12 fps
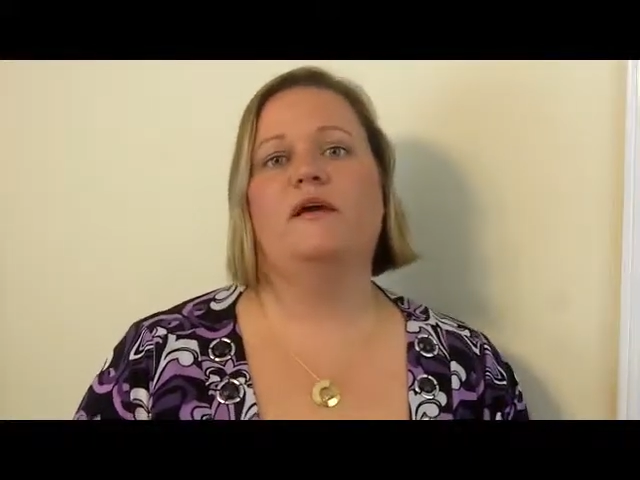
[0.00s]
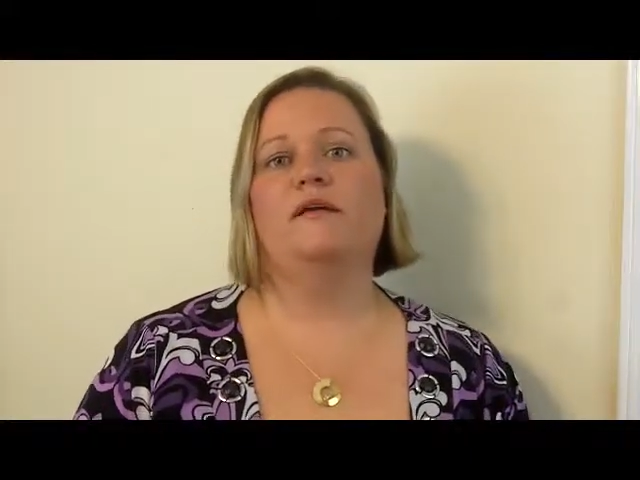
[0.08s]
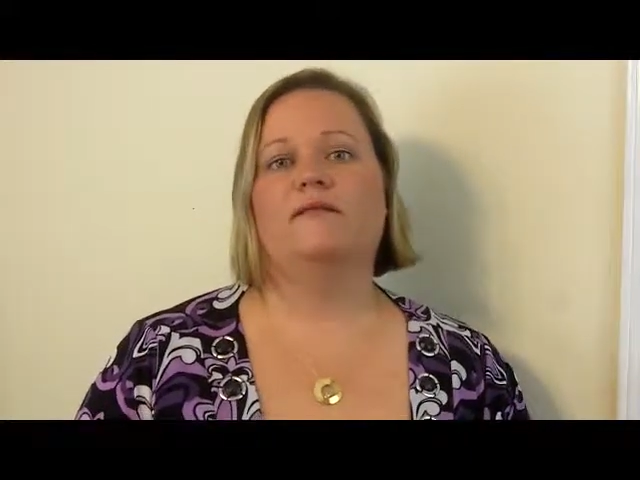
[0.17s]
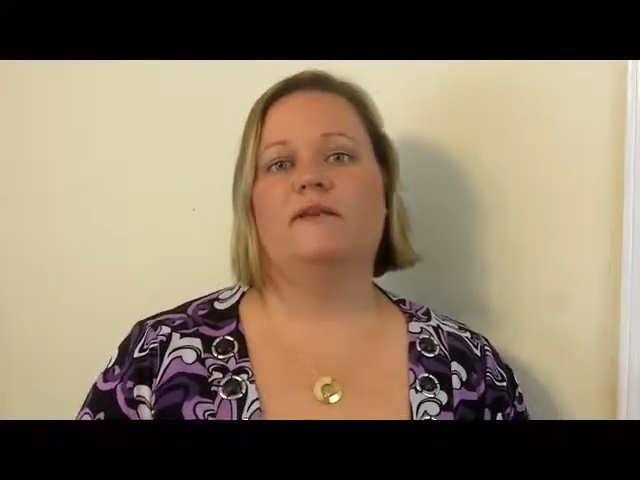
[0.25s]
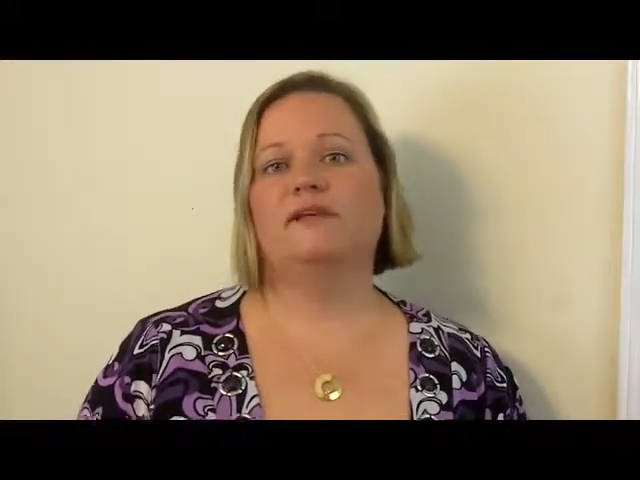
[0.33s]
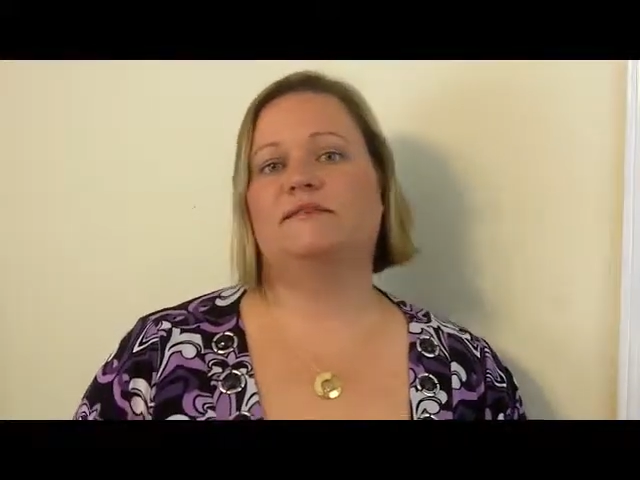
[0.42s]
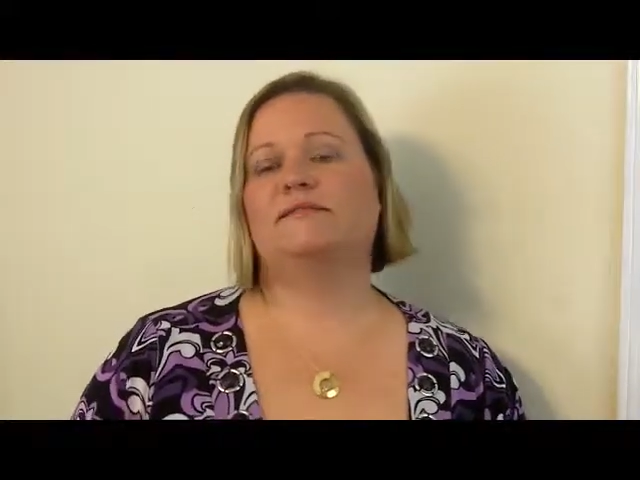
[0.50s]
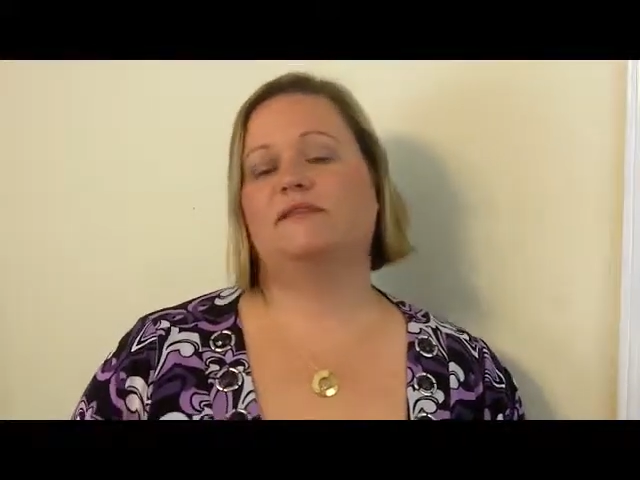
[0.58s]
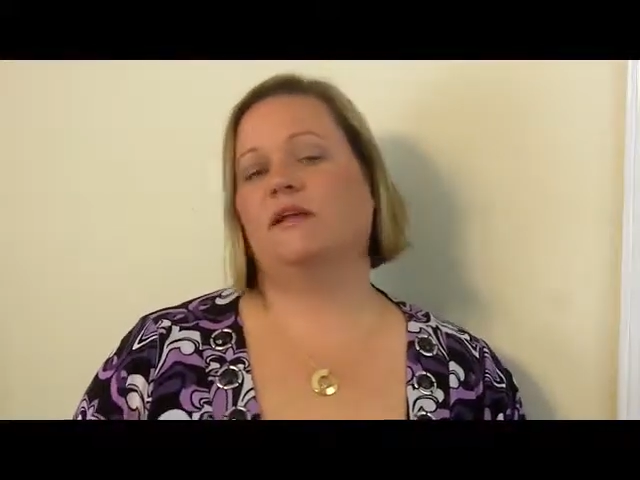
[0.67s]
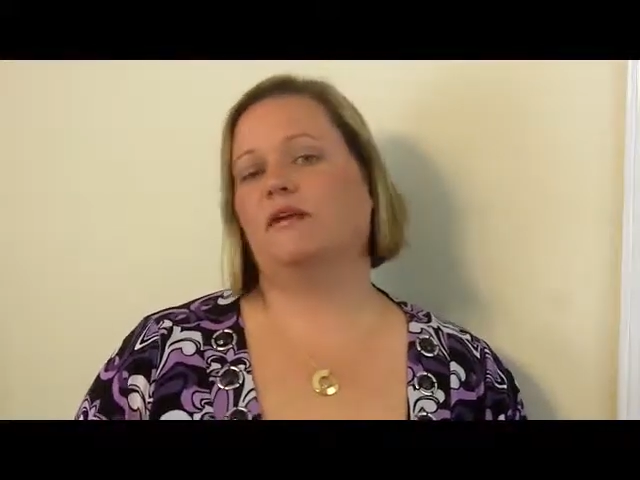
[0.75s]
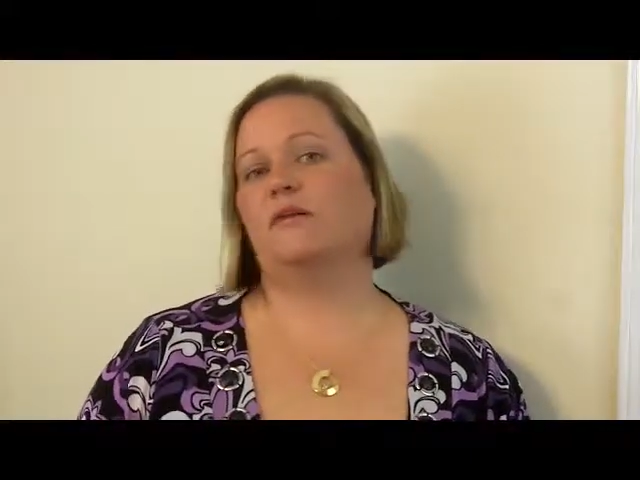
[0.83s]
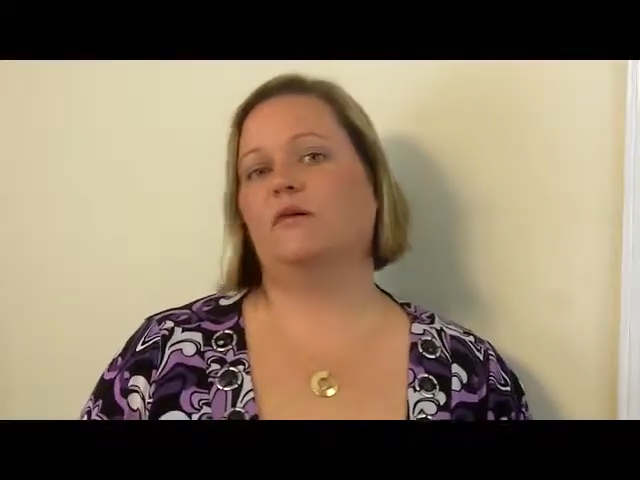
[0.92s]
release and
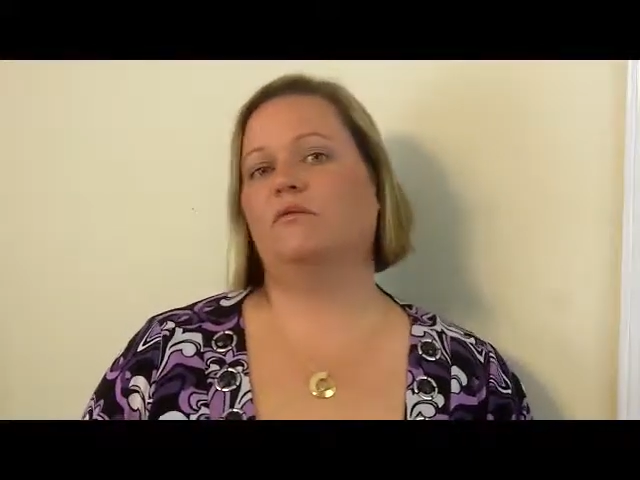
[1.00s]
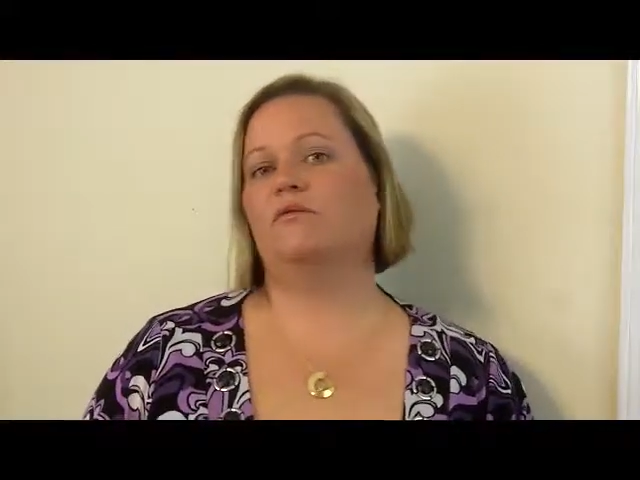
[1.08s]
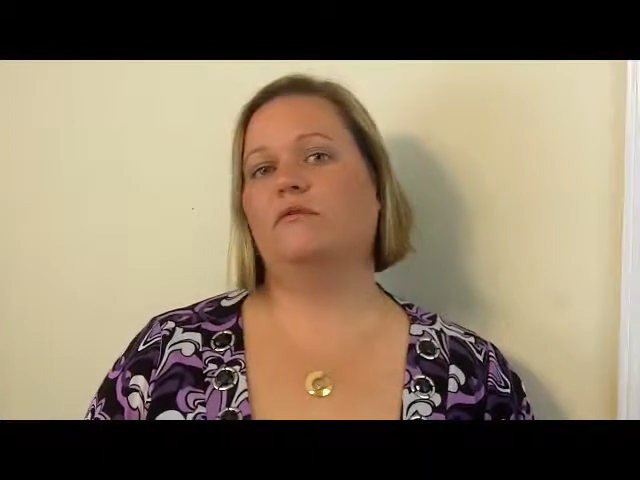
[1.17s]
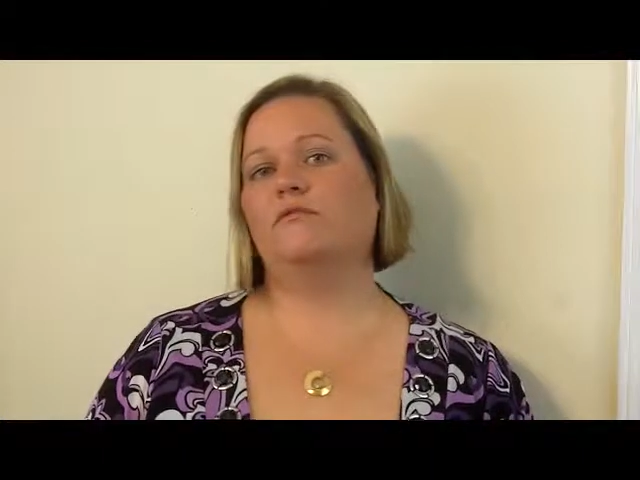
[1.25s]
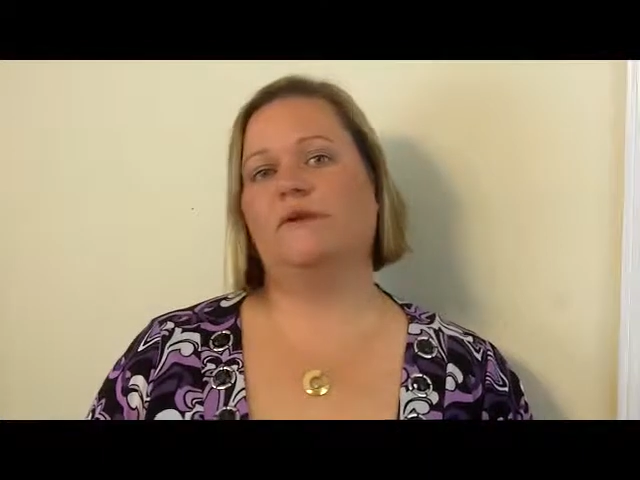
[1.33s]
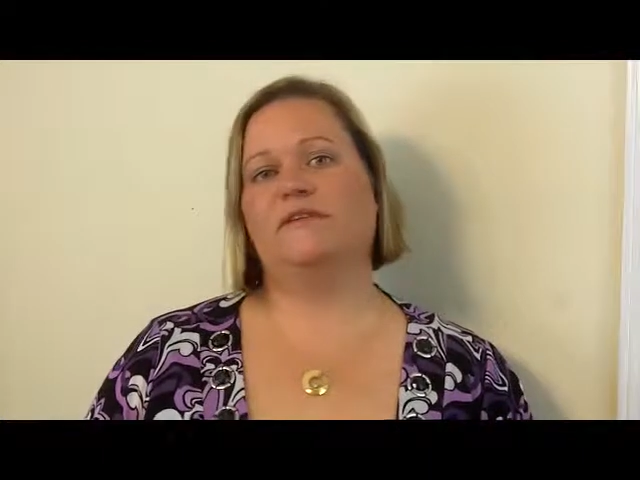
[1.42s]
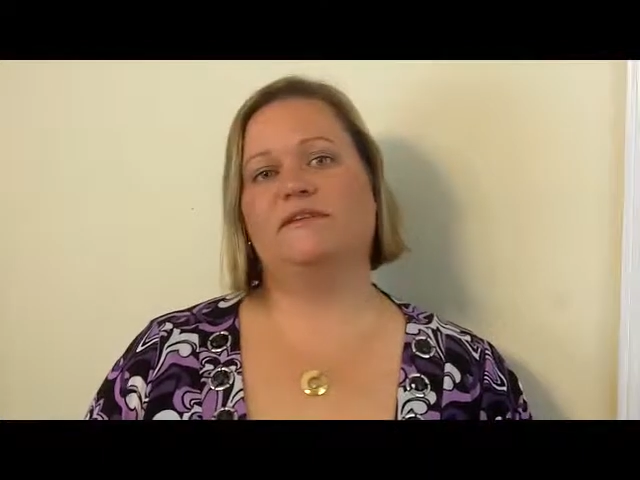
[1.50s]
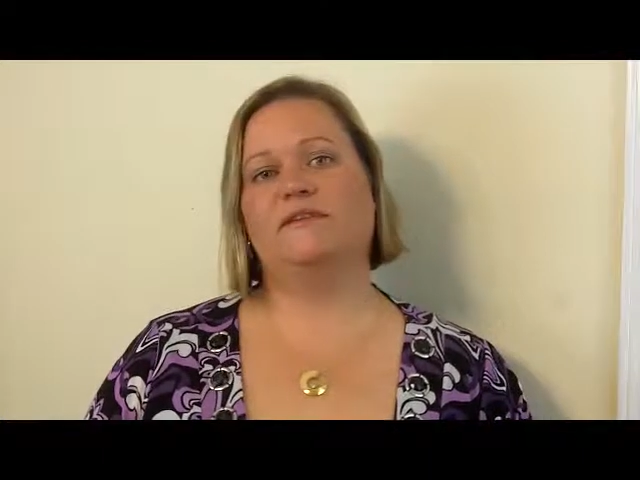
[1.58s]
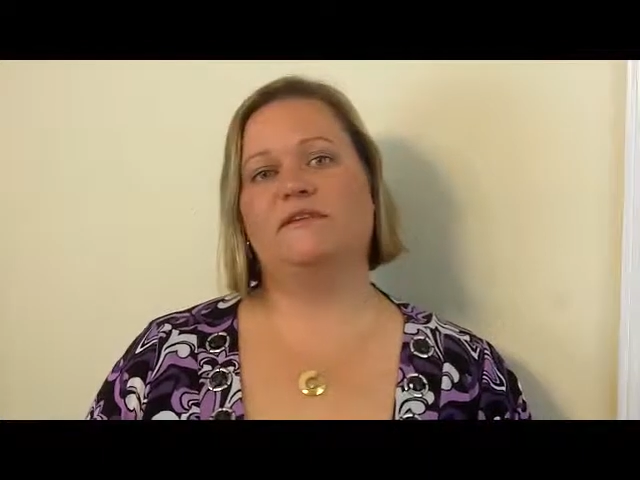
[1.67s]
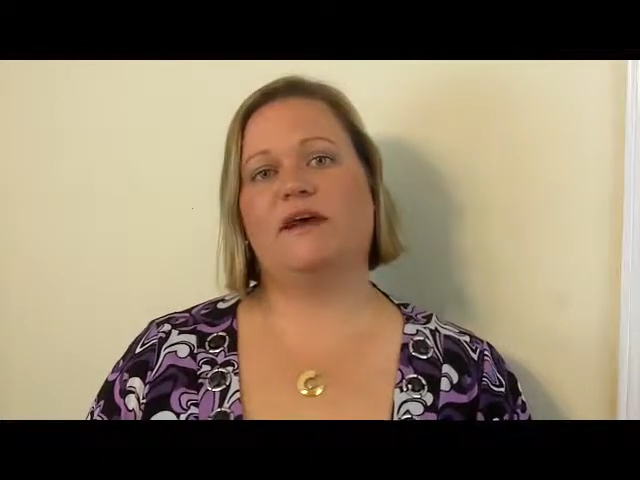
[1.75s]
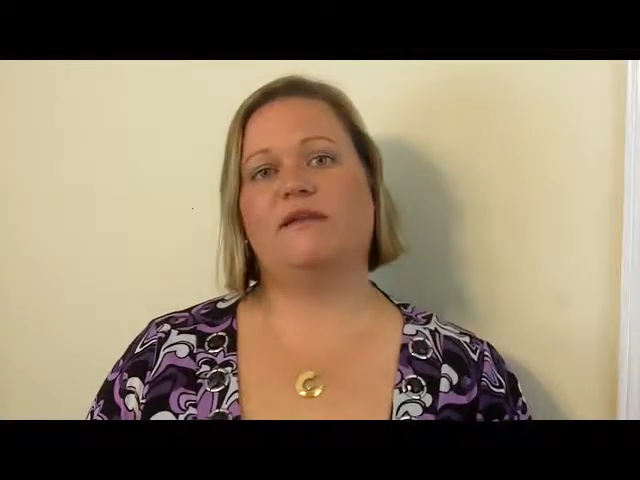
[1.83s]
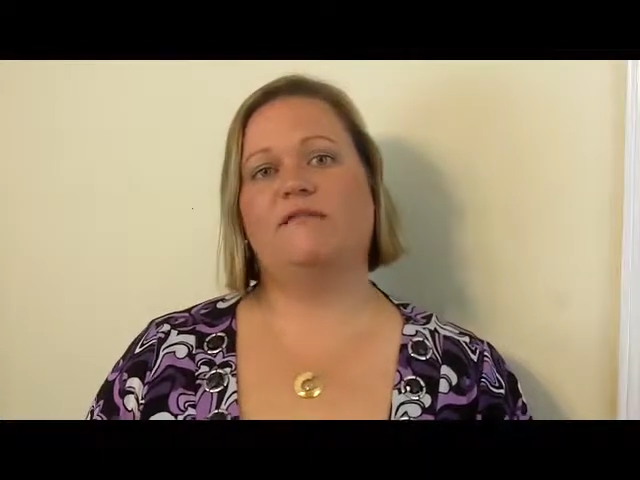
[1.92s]
let go of what's
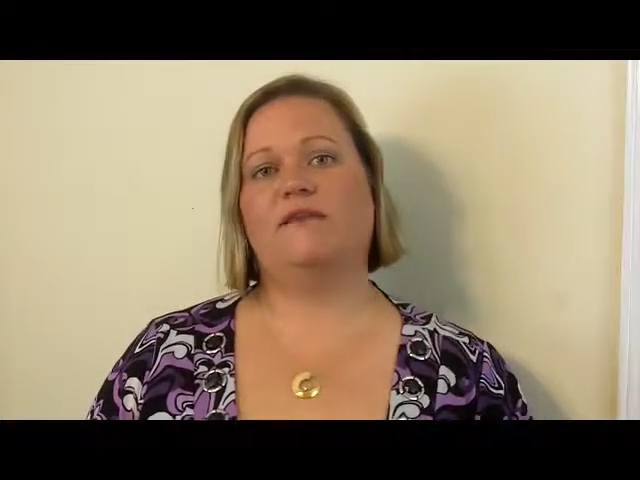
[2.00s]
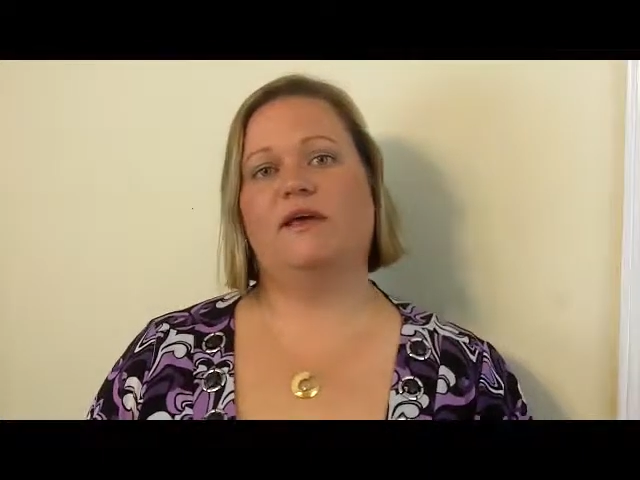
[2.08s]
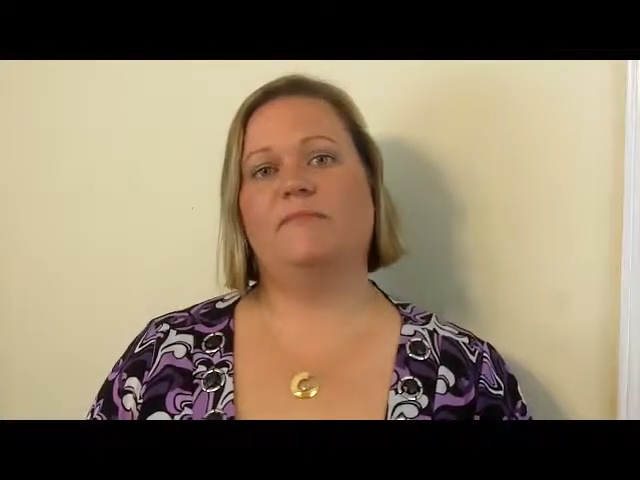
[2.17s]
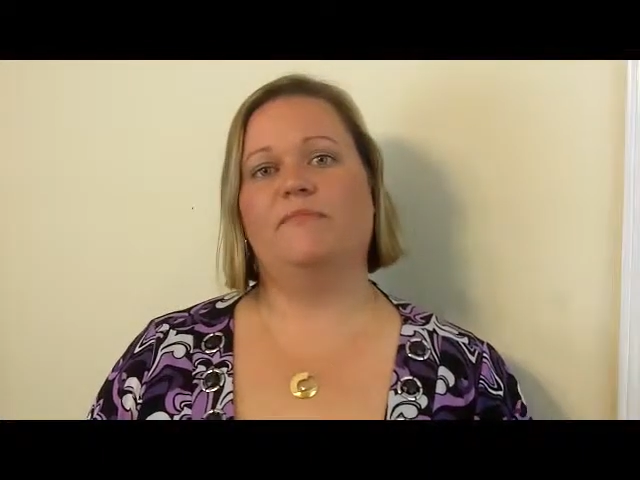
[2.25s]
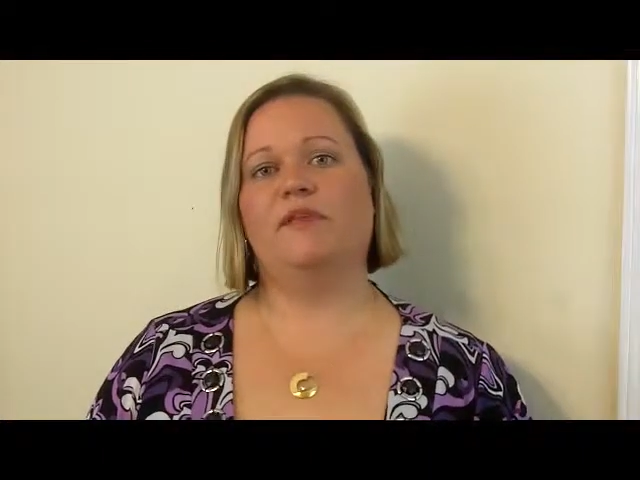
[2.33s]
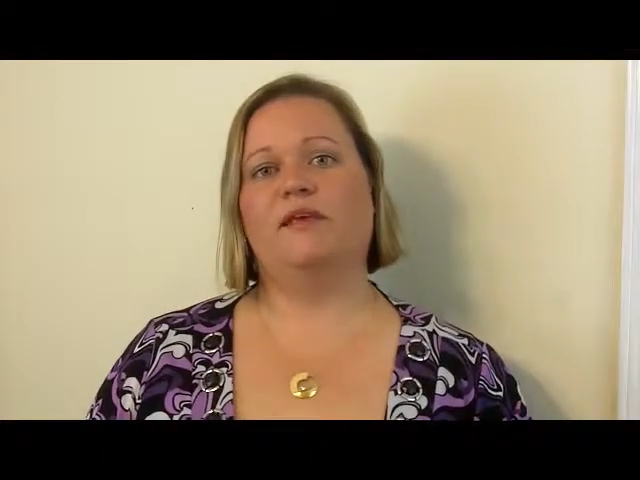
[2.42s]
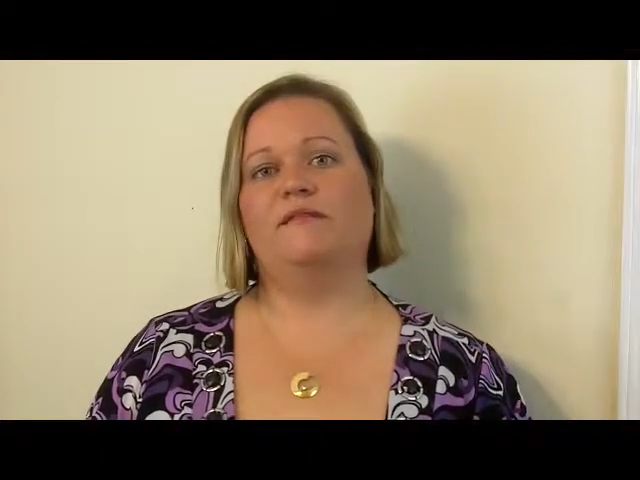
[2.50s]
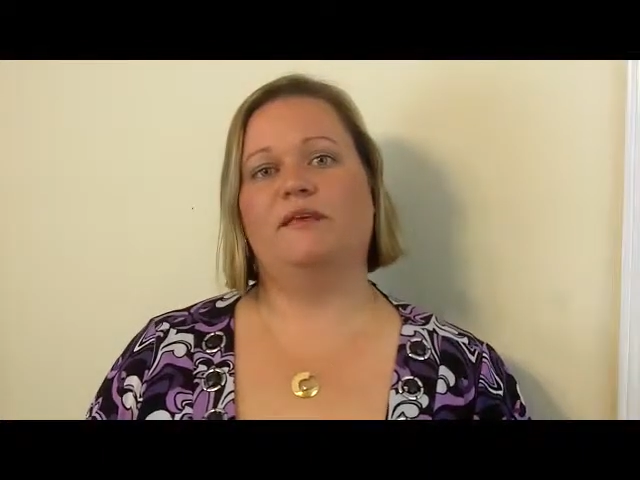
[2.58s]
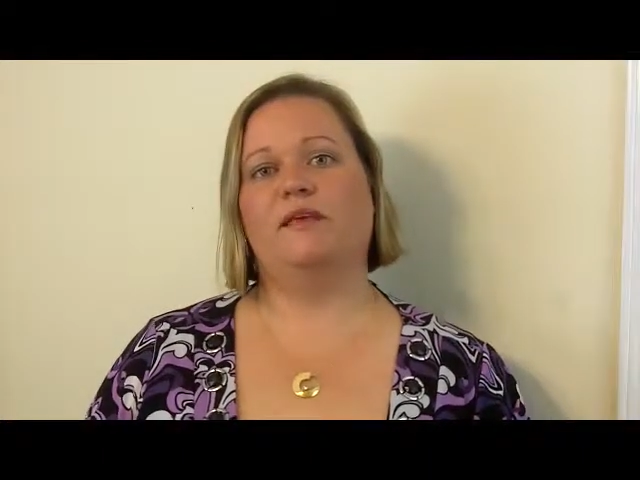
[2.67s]
inside of them that's